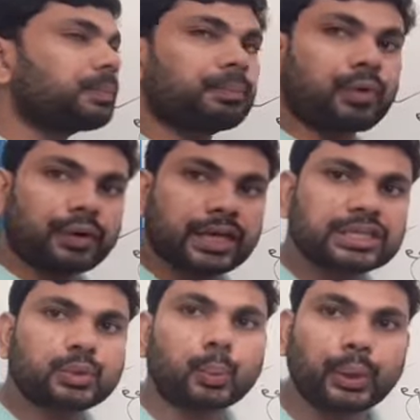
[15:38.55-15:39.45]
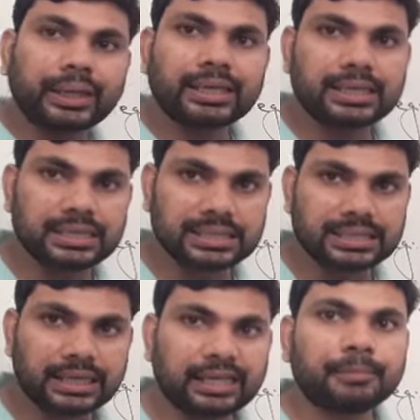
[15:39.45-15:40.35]
to product very
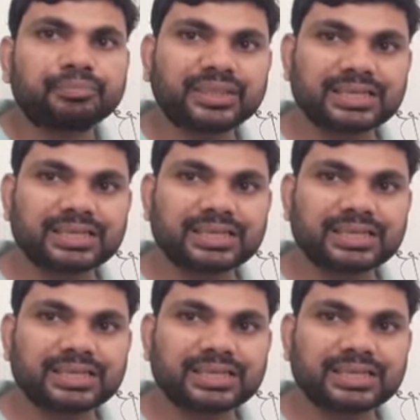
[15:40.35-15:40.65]
easily.